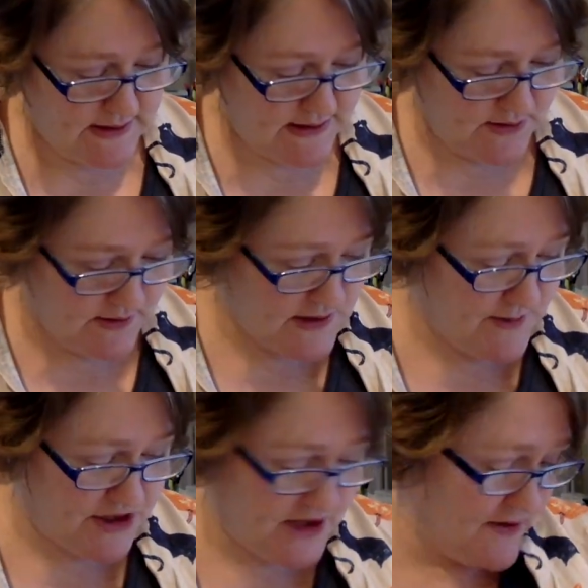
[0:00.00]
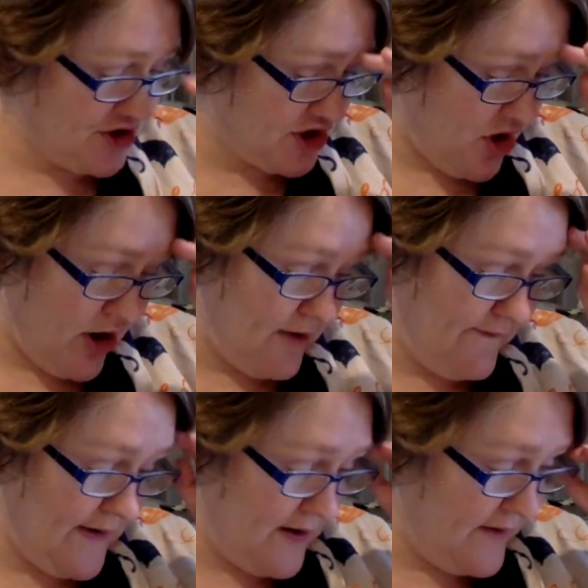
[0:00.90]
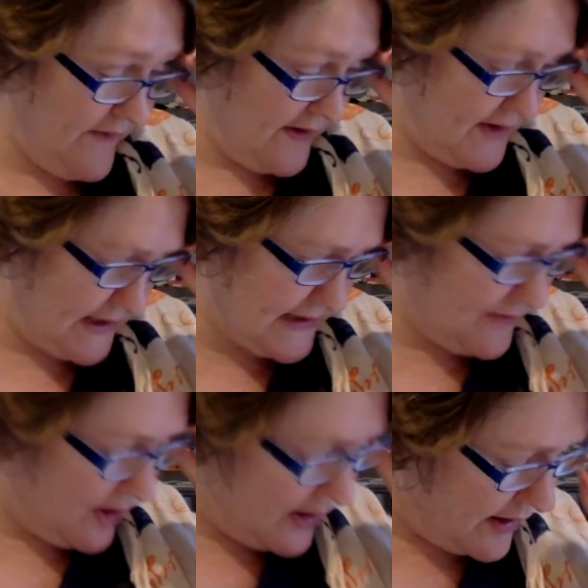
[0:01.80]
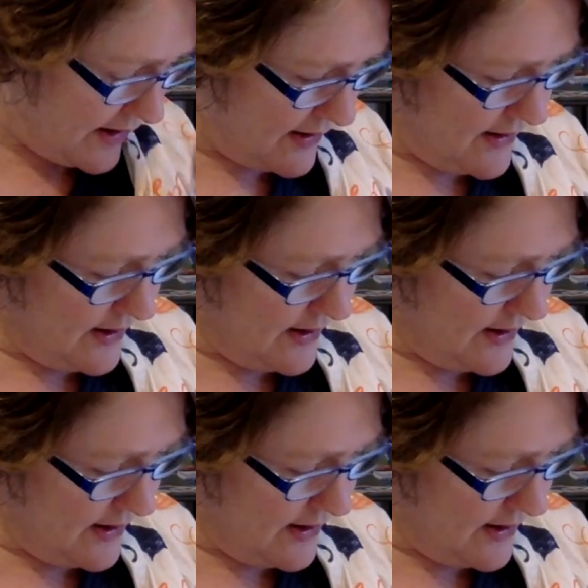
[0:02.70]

So there's a bunch, they're just all very, very small.